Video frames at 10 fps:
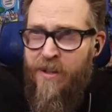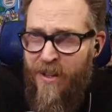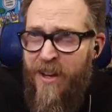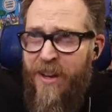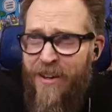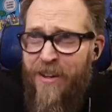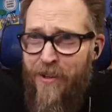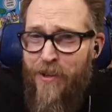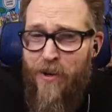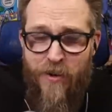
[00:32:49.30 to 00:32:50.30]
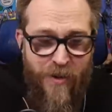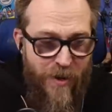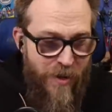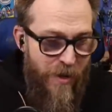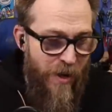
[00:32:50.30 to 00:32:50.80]
Hang in there.
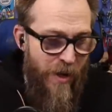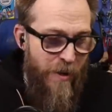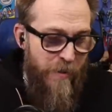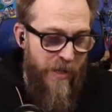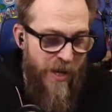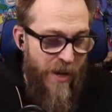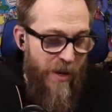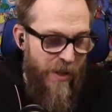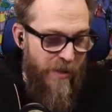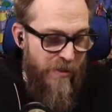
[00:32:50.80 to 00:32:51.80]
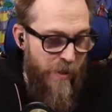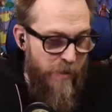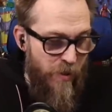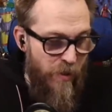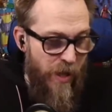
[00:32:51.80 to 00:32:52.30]
Uh, but yeah, I like this
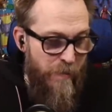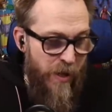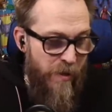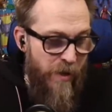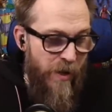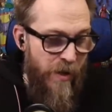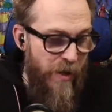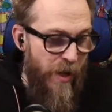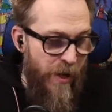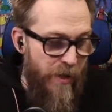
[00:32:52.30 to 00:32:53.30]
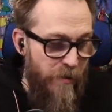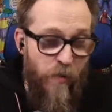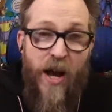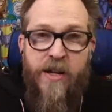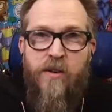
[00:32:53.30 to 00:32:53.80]
episode a lot better. Uh,
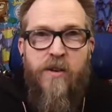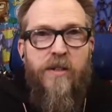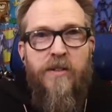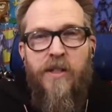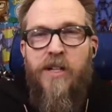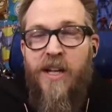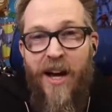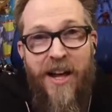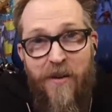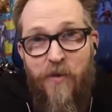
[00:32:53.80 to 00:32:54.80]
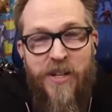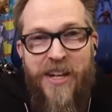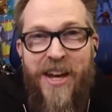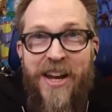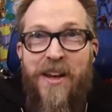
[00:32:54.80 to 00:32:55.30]
Riker, you gotta have. You
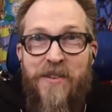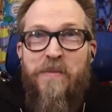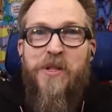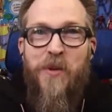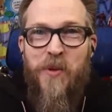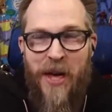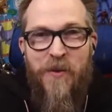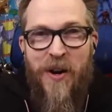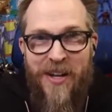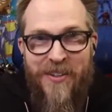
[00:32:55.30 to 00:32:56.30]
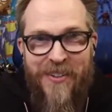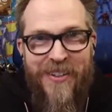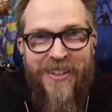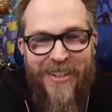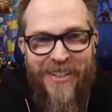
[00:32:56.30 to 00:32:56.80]
can't have an episode without Riker.
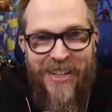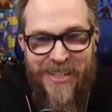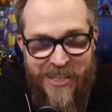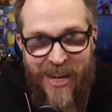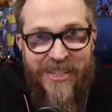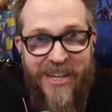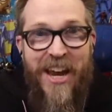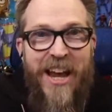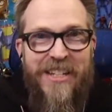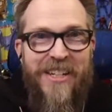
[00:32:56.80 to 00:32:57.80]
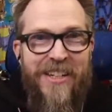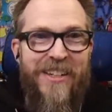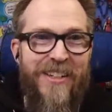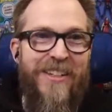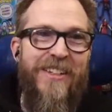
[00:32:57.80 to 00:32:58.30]
You just can't.
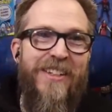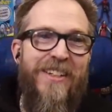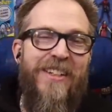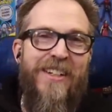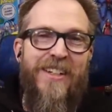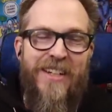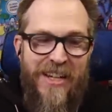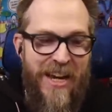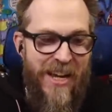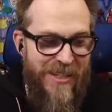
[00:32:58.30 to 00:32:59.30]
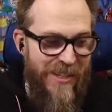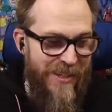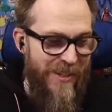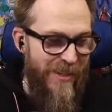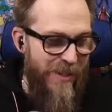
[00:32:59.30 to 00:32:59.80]
You can't.
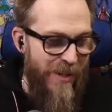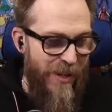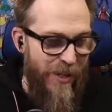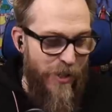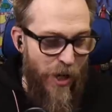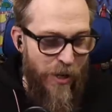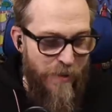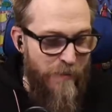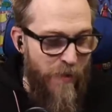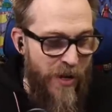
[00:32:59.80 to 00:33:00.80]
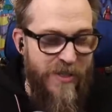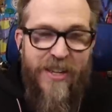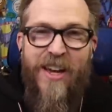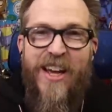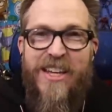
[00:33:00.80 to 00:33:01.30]
Uh, Jonathan Frakes
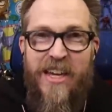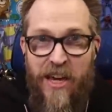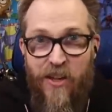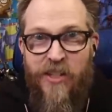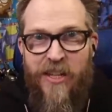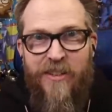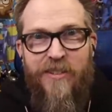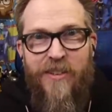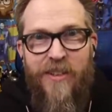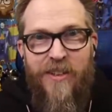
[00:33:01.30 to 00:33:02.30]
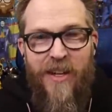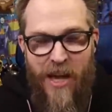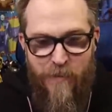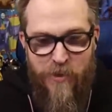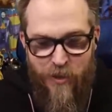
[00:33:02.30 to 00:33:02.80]
killed it.
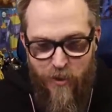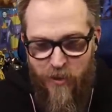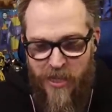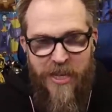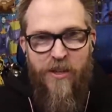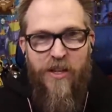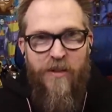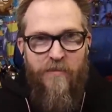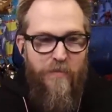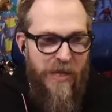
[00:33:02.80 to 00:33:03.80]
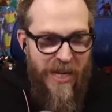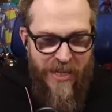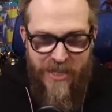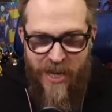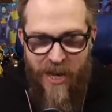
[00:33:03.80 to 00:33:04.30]
Absolutely killed it.
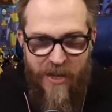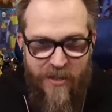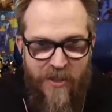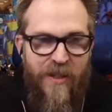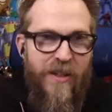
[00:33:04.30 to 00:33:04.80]
Beginning to end,